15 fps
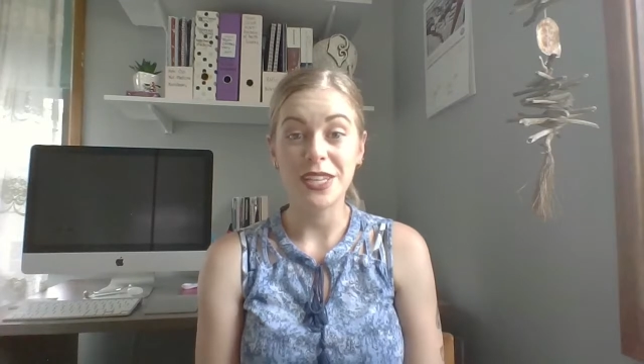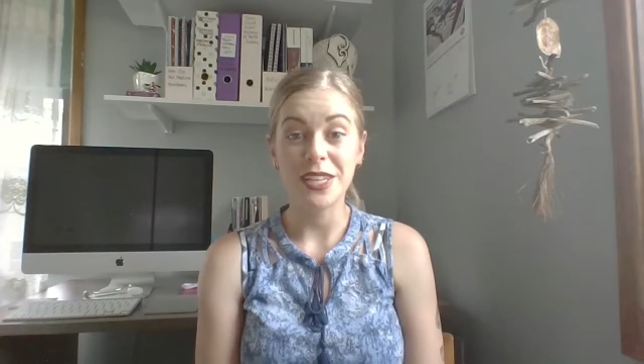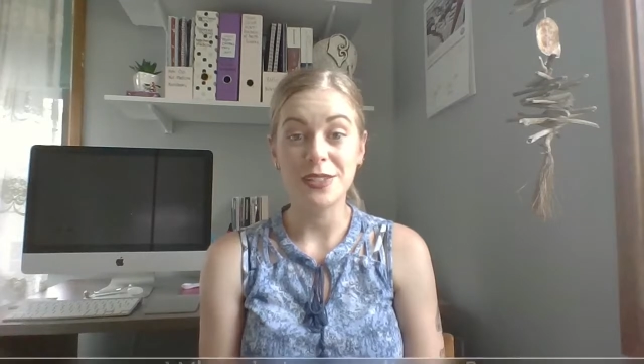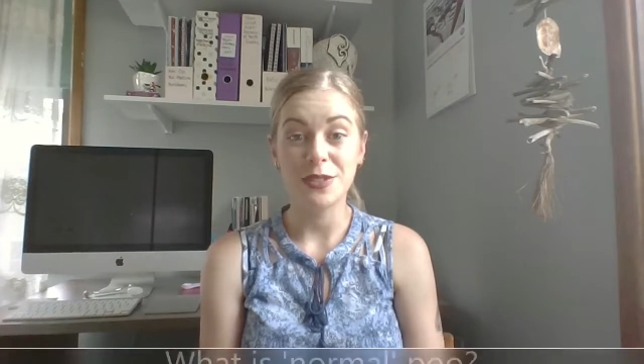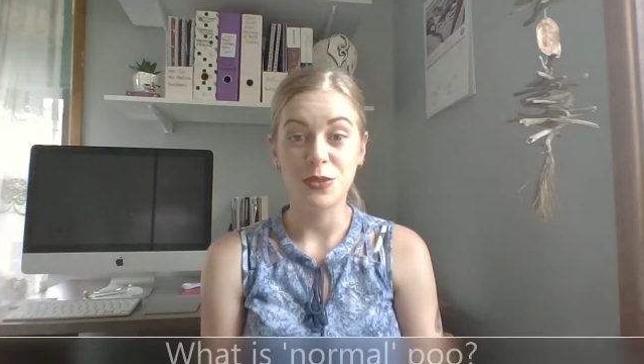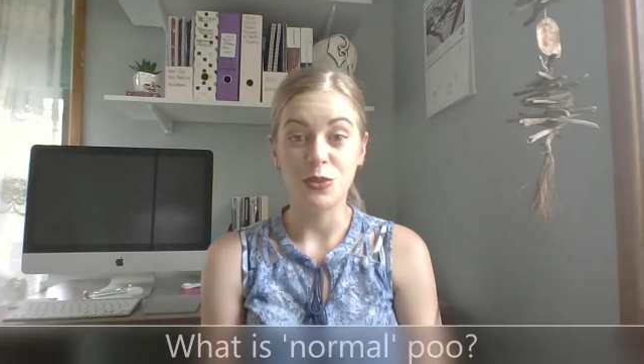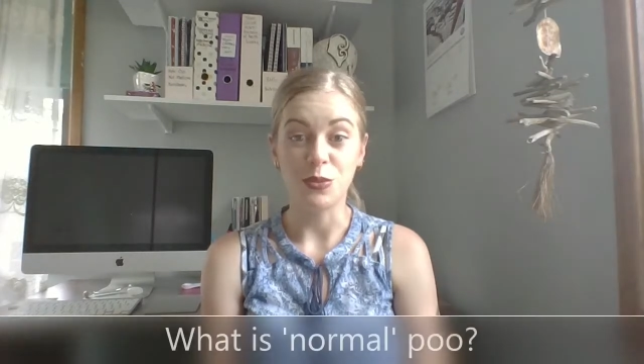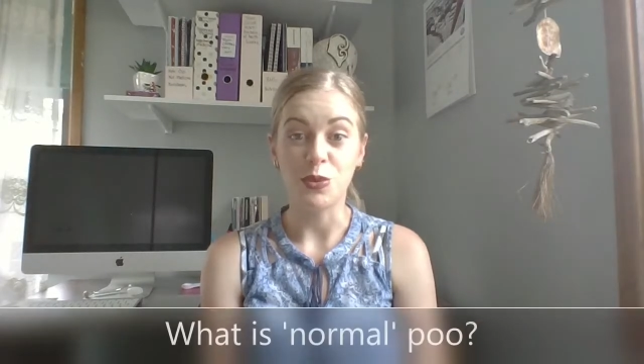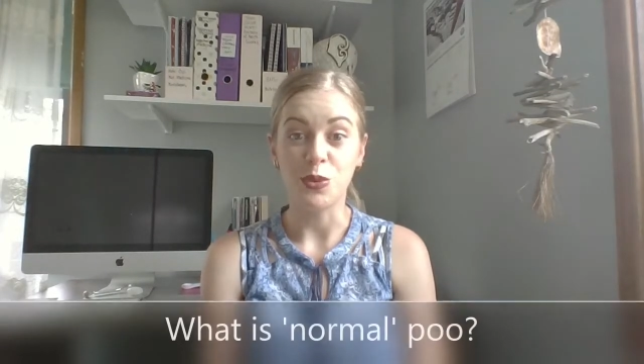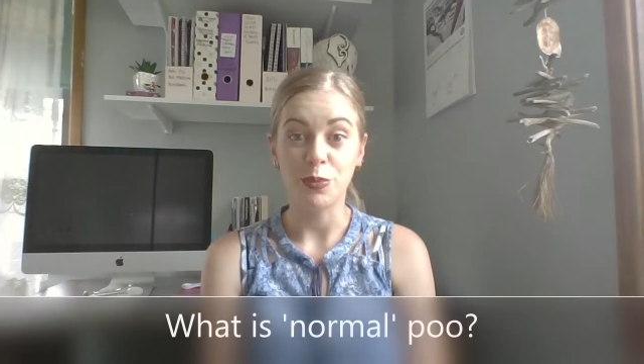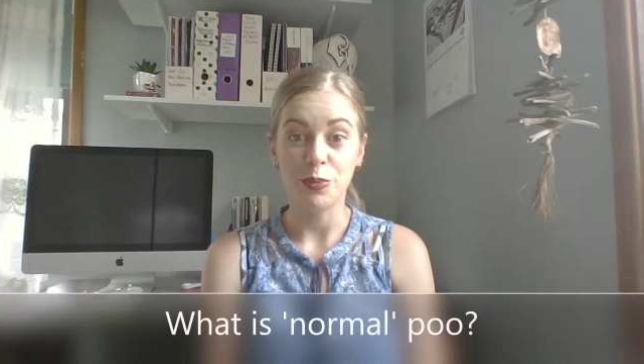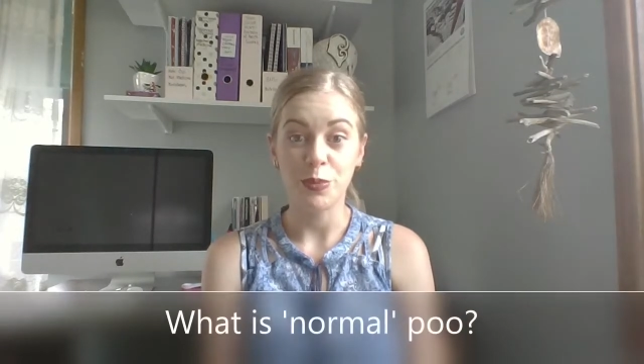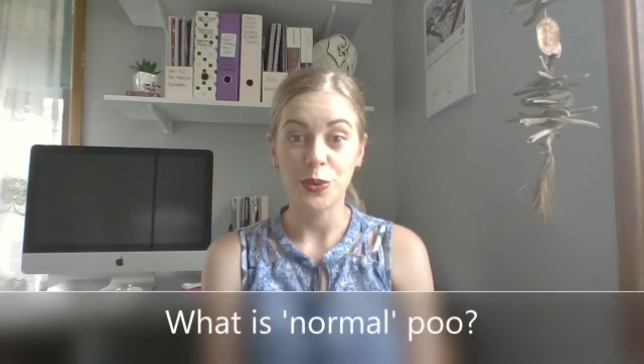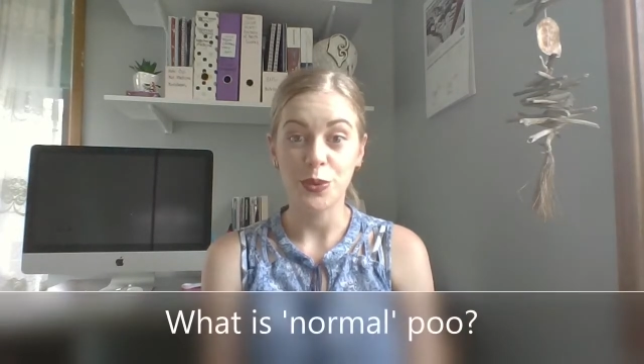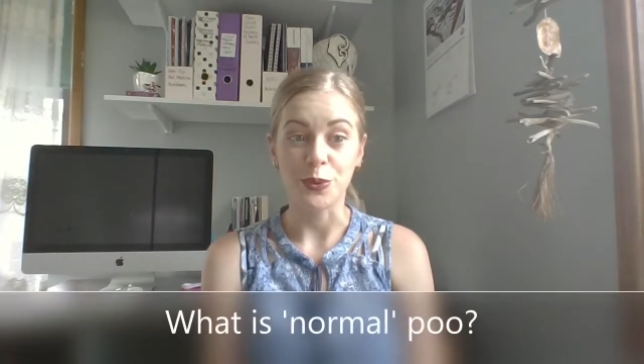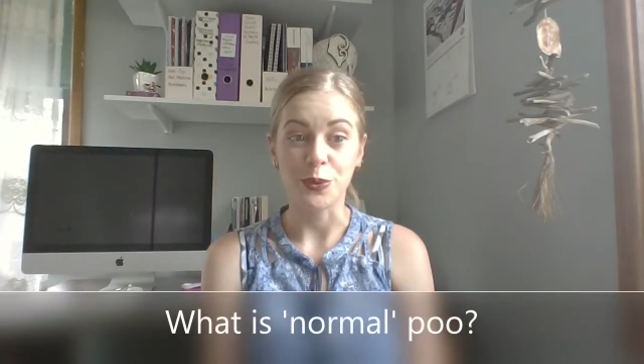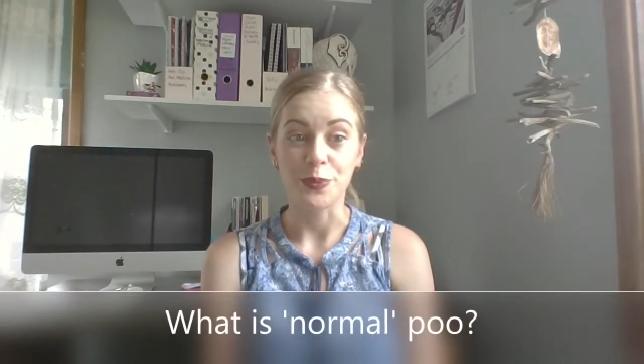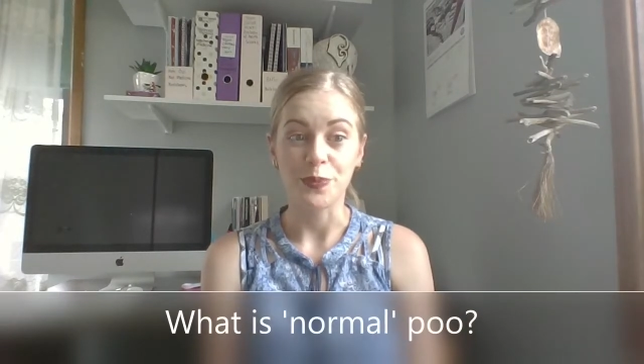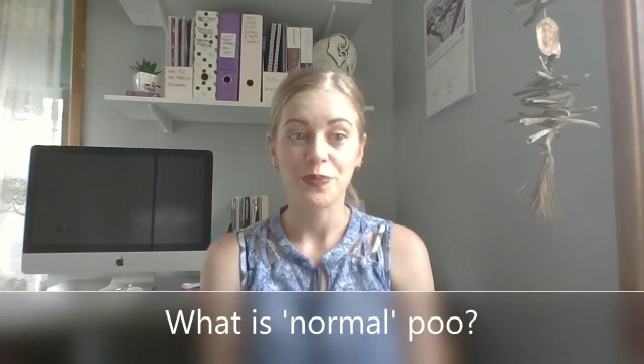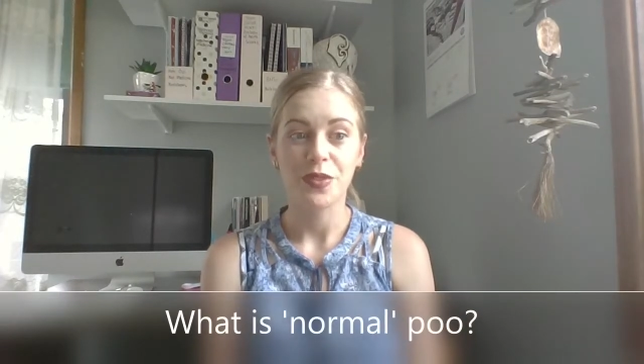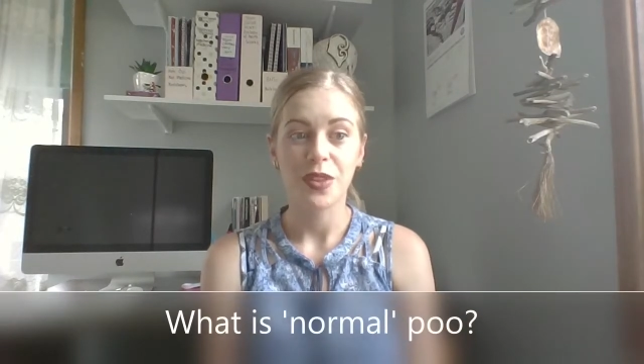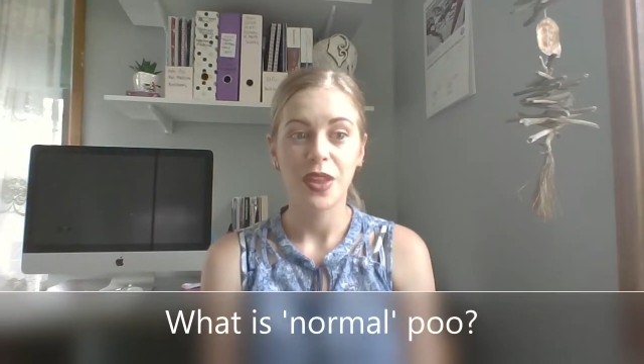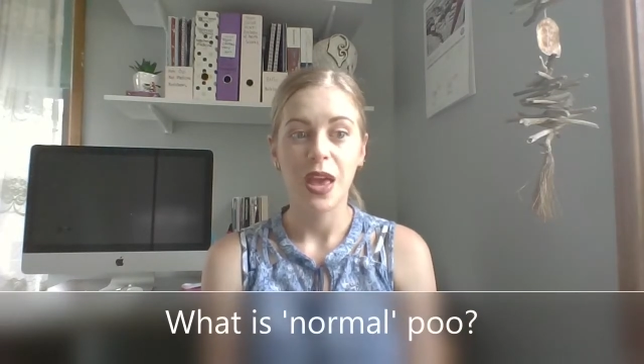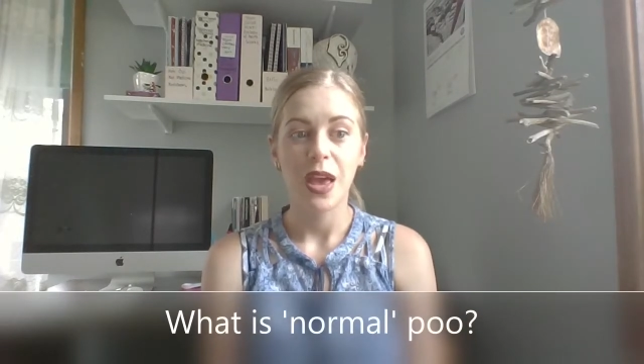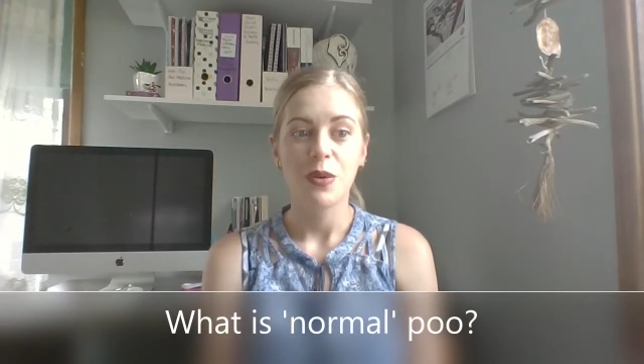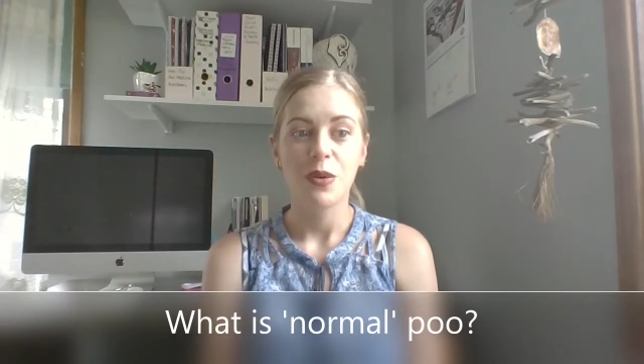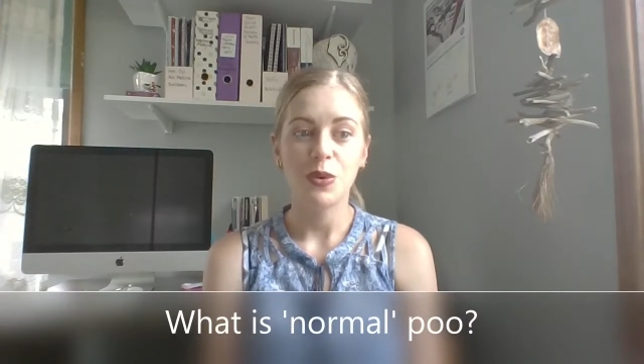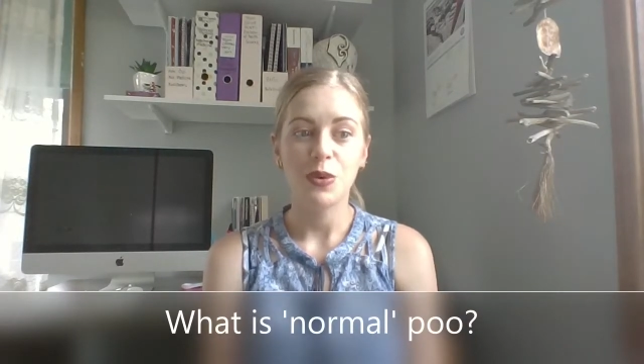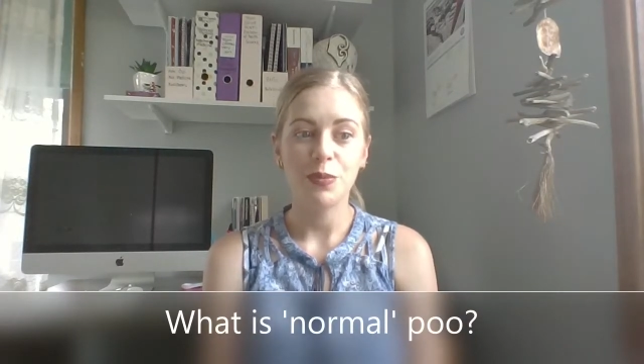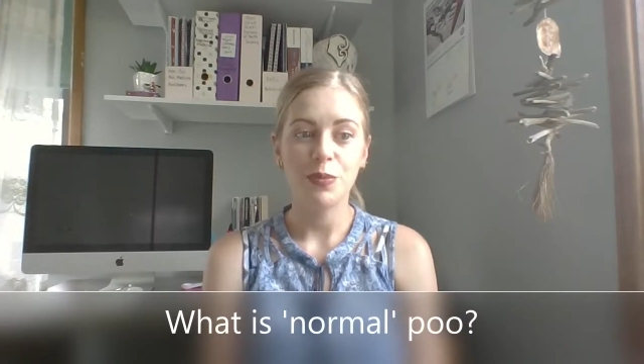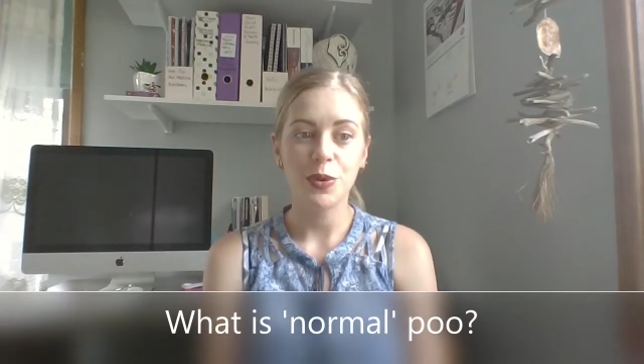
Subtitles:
is normal poo? Well,